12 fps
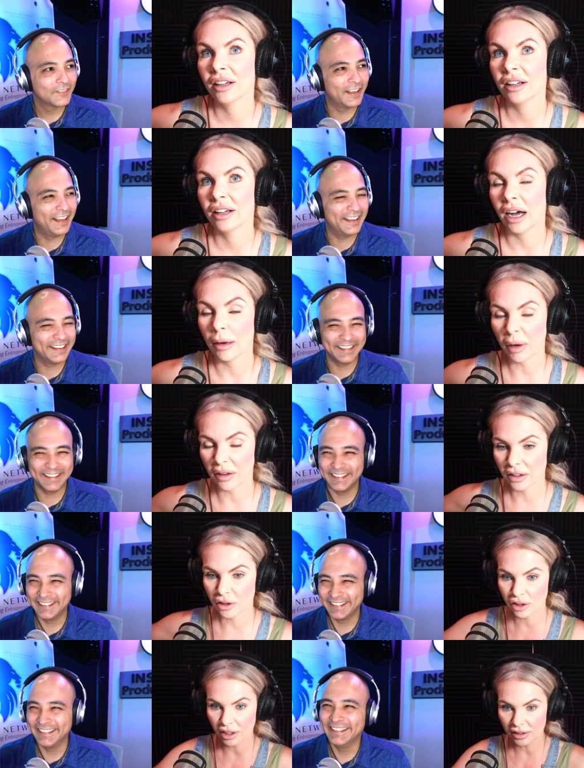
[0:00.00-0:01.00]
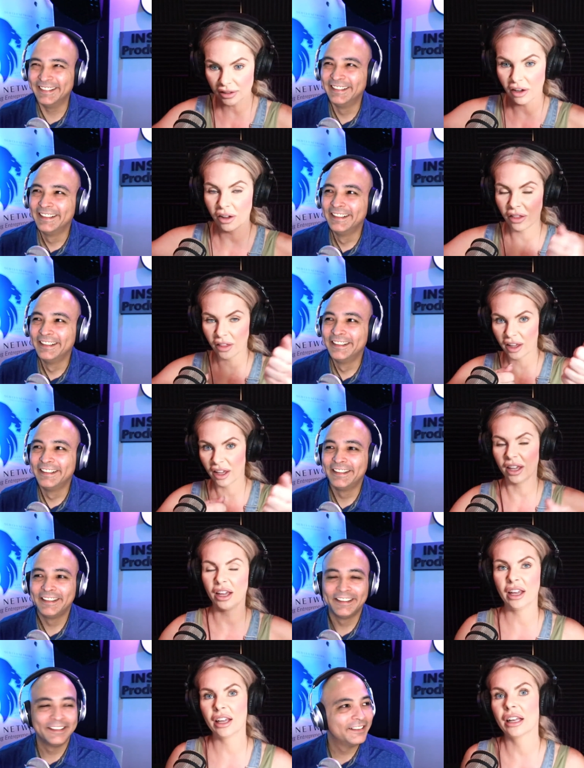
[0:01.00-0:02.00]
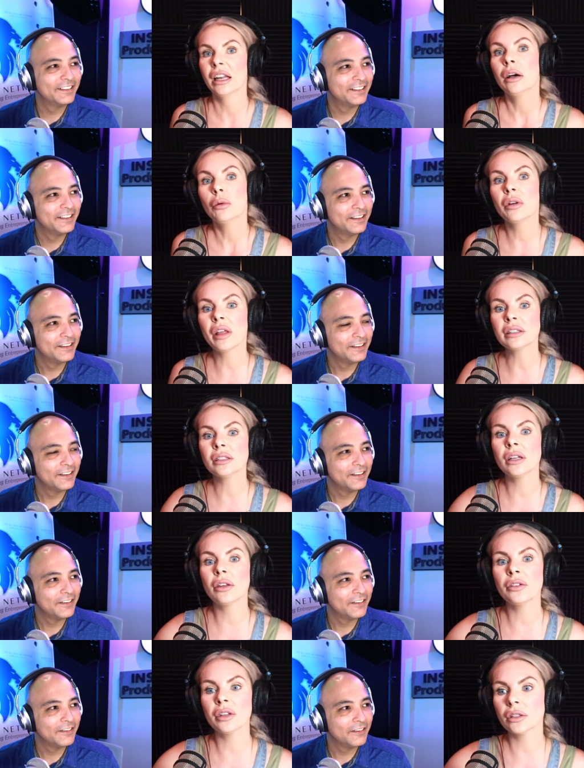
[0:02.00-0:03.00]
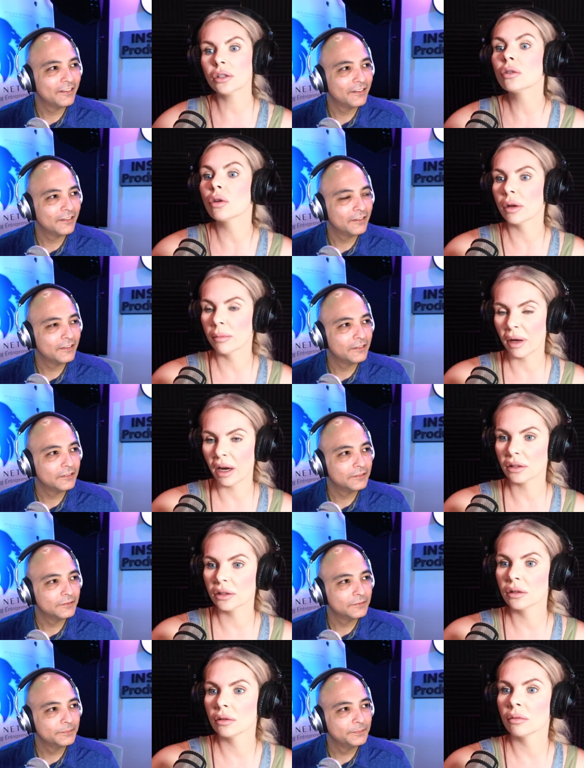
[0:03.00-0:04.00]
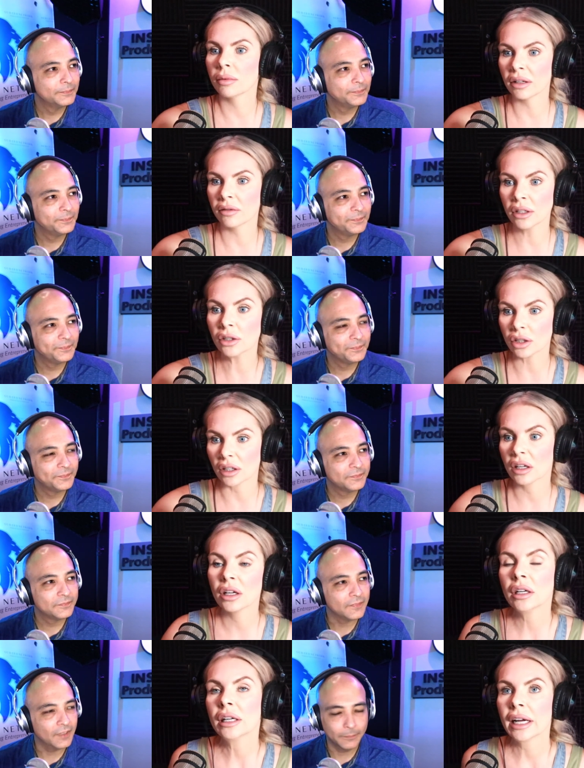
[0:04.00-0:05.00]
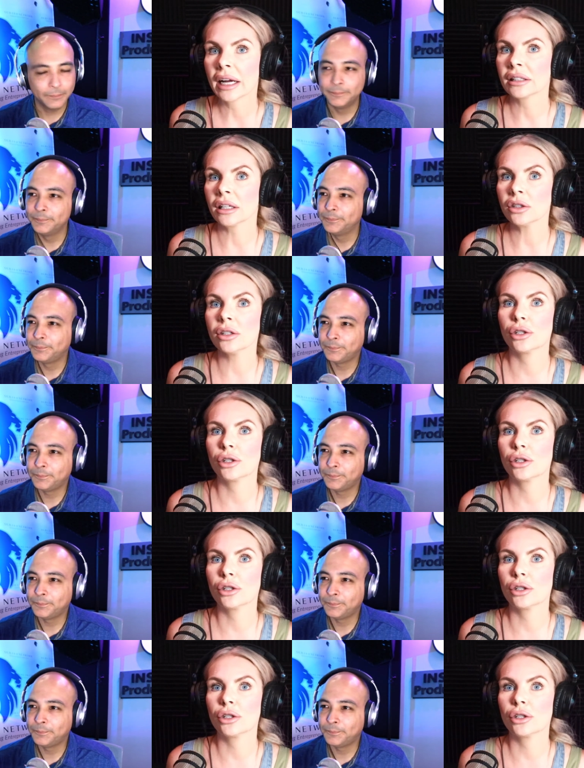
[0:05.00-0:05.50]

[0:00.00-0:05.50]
Speaker 1: I bought this jigsaw thing. Well, that's another thing, too, going back to renovation. Yeah. It's actually